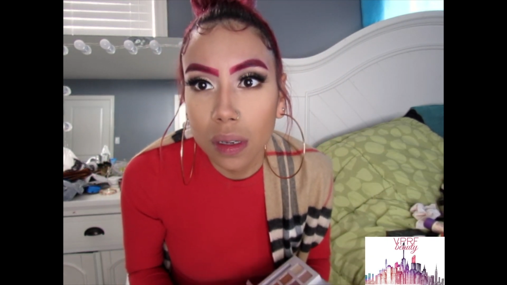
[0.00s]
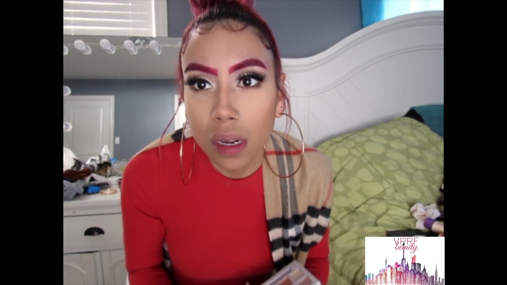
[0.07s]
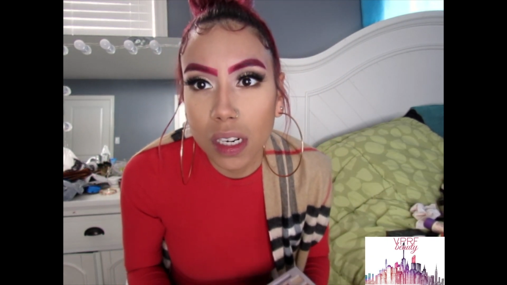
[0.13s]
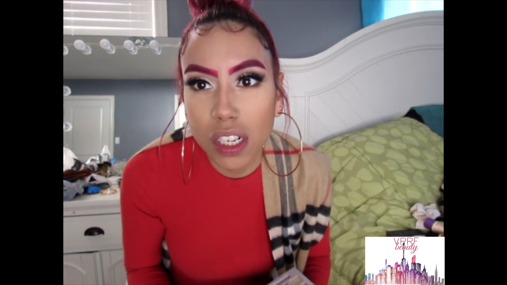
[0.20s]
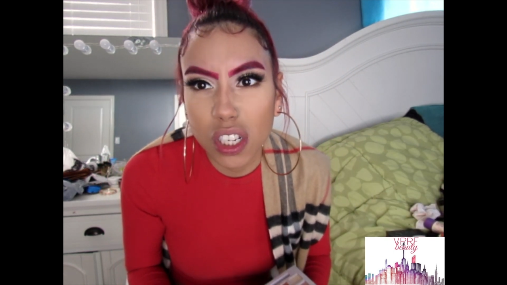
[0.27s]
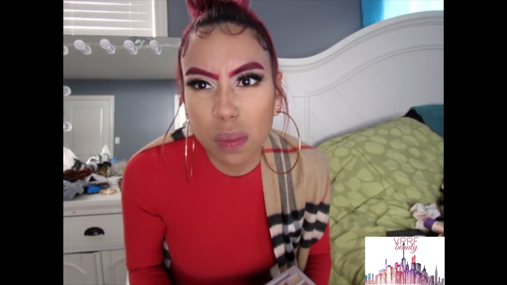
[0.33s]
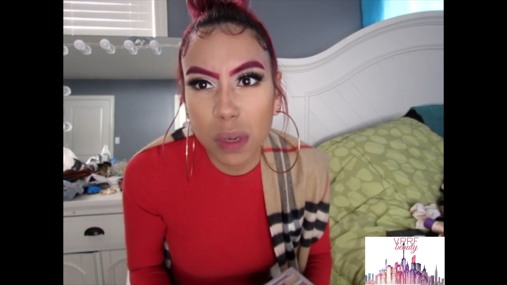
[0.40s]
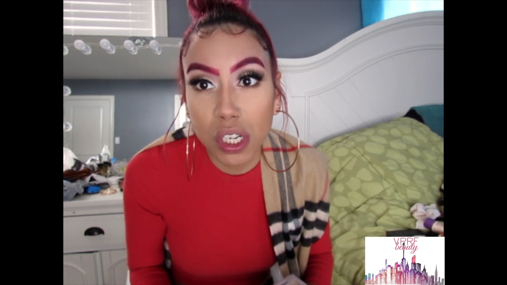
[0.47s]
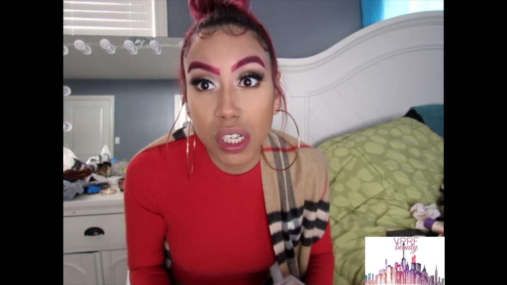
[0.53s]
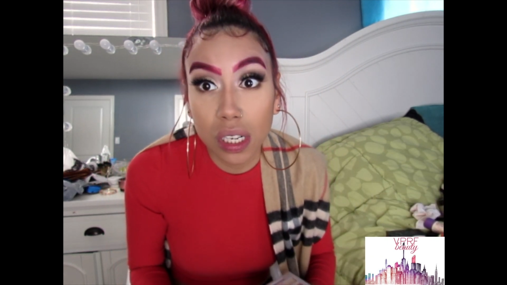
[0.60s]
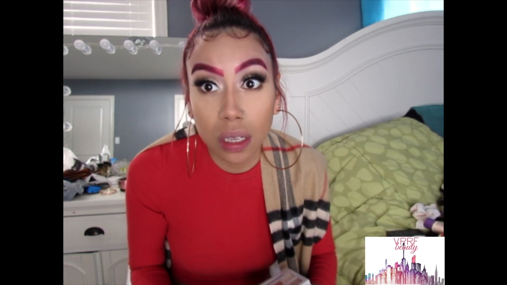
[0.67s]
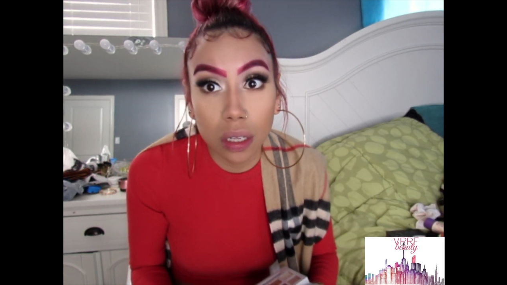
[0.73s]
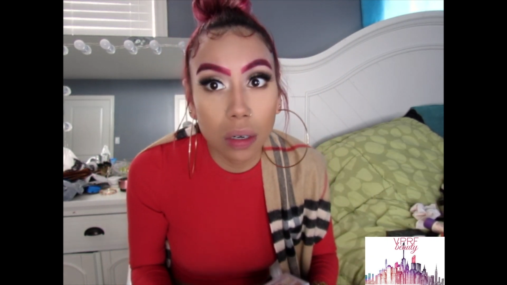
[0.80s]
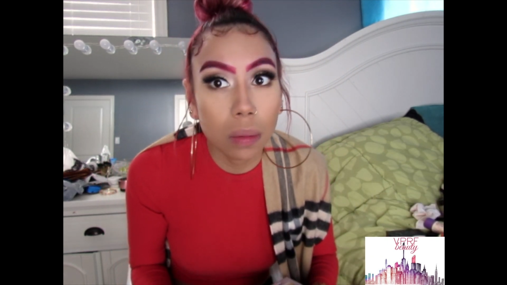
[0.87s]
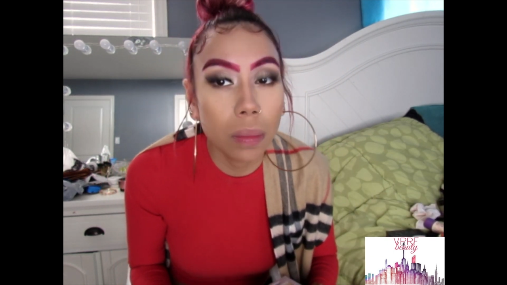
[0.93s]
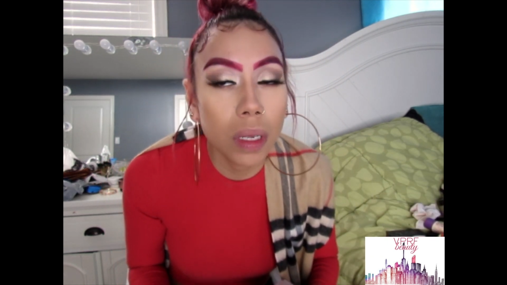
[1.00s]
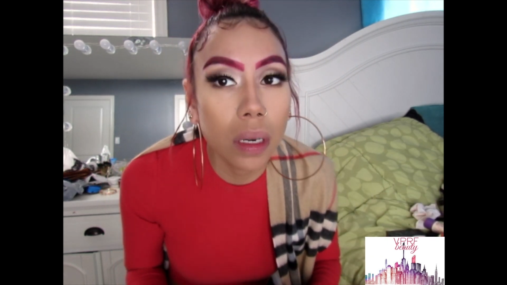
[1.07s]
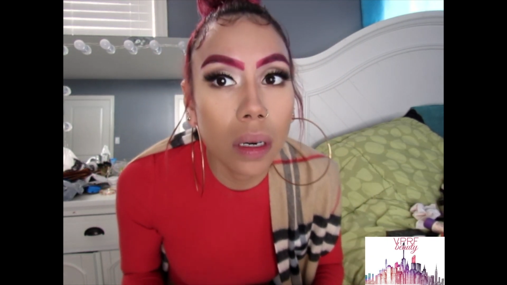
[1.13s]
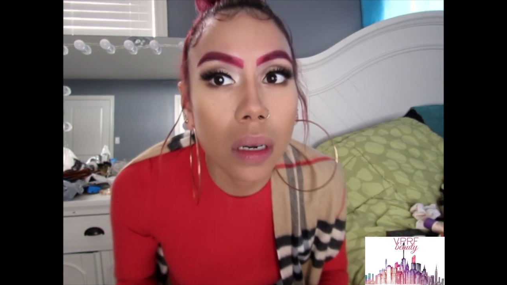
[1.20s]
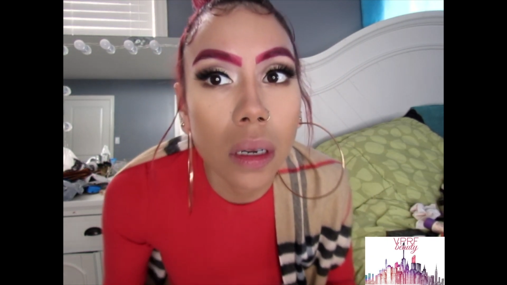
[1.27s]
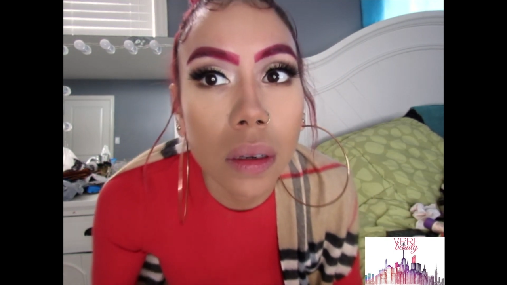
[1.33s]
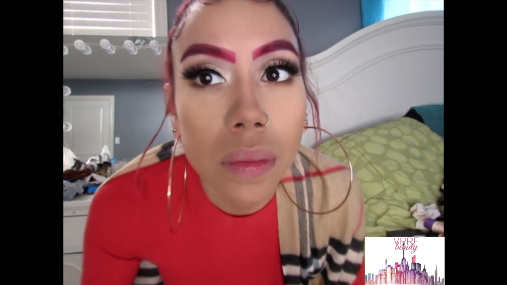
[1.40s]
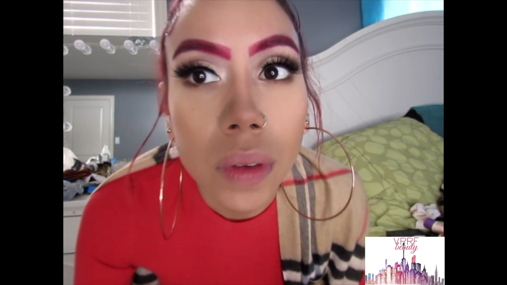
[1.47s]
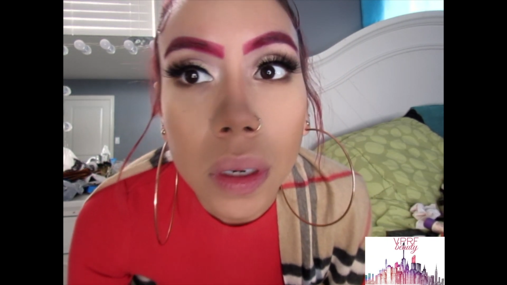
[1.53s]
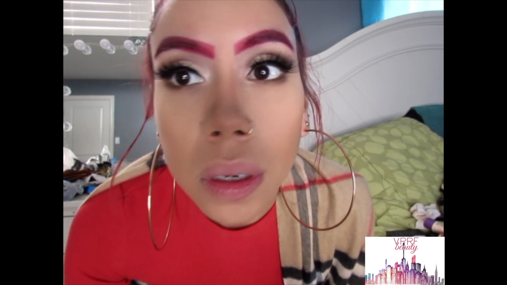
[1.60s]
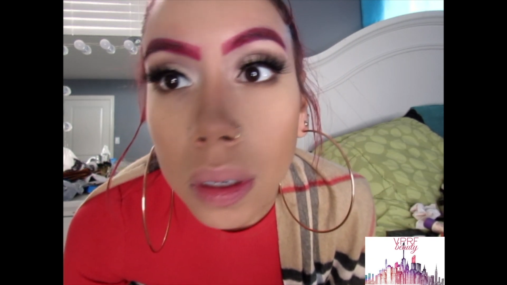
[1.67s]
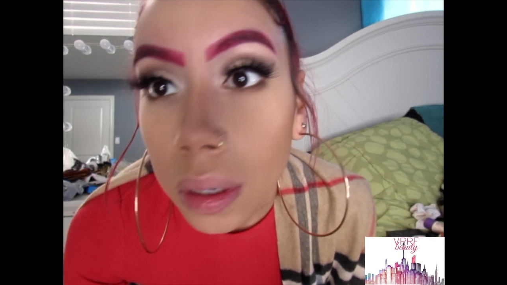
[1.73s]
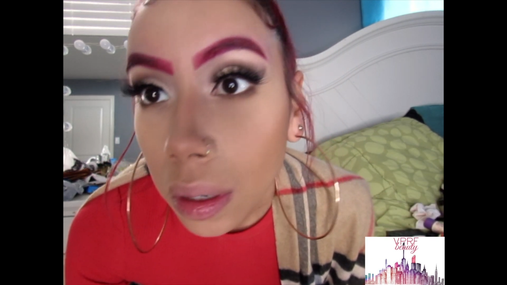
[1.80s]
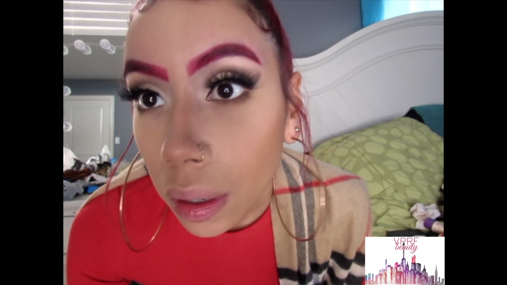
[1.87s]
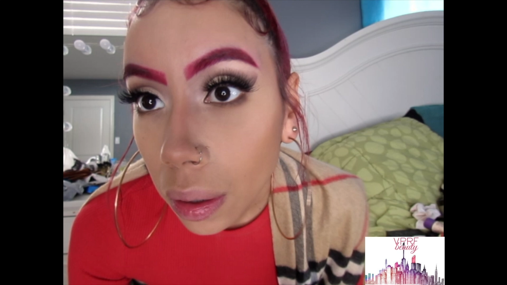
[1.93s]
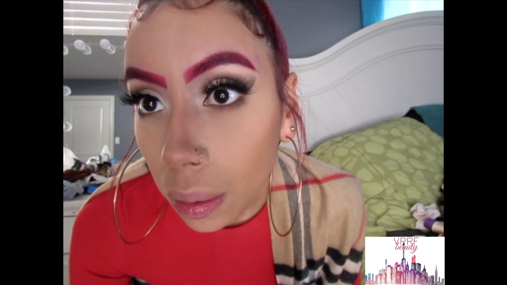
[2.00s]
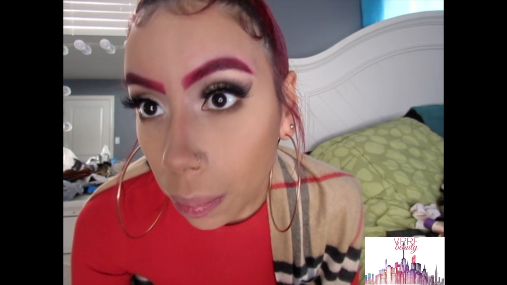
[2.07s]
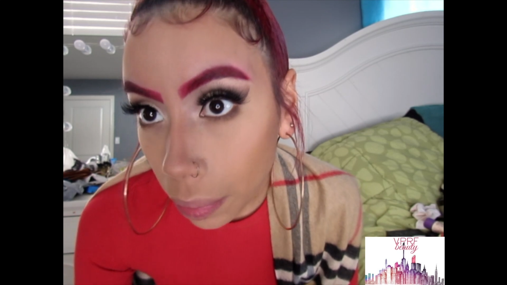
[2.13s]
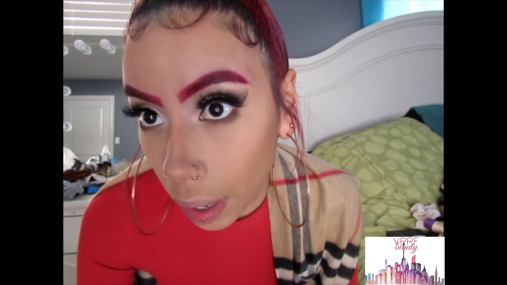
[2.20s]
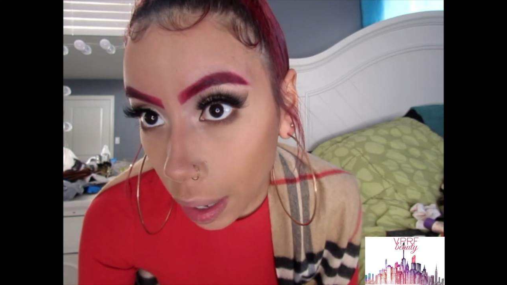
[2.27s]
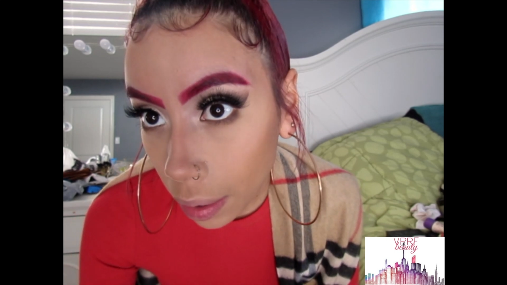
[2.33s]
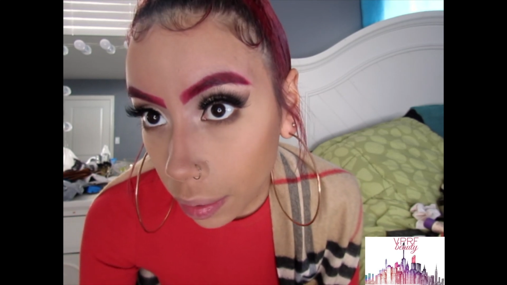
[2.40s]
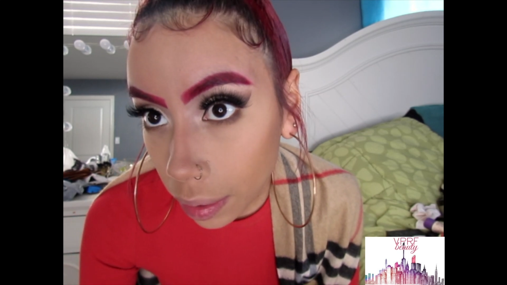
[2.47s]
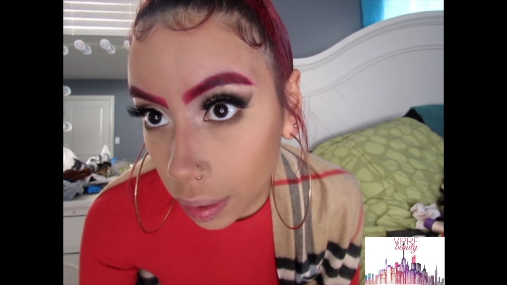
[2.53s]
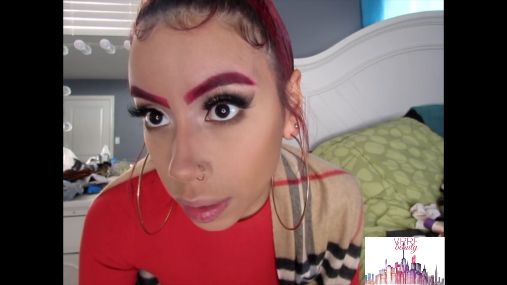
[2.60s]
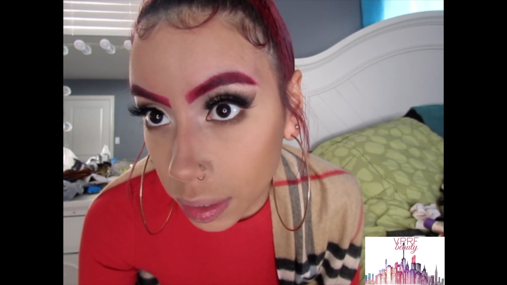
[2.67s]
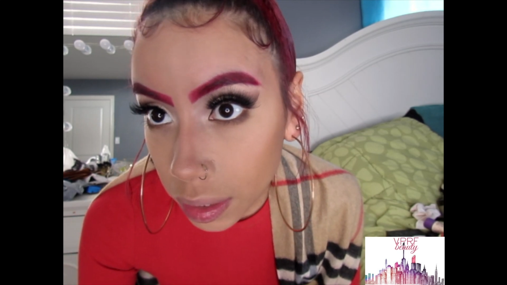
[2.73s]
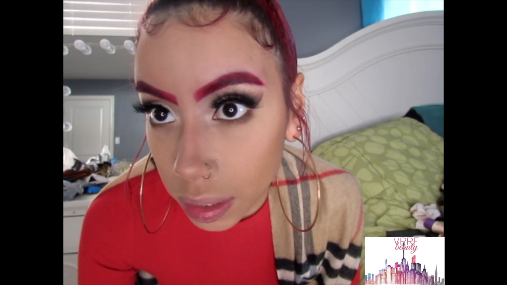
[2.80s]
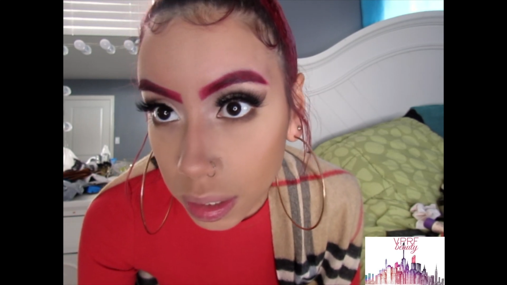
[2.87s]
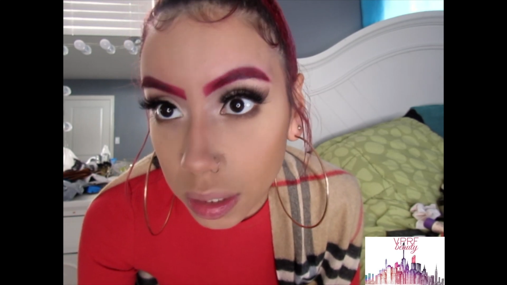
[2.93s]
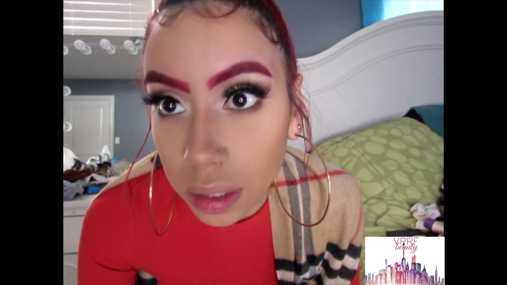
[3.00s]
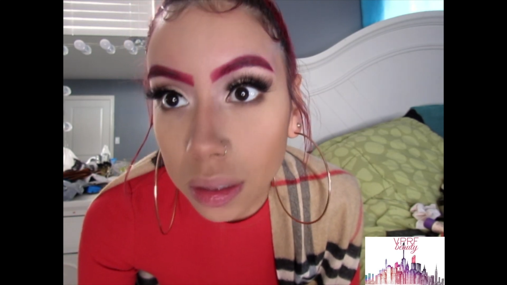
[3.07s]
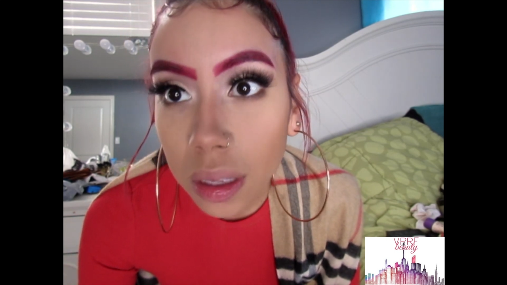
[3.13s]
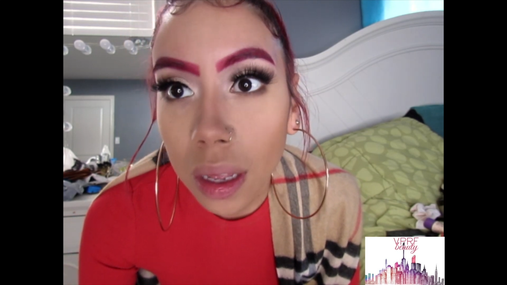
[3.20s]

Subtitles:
I just smudged a little bit of brown underneath,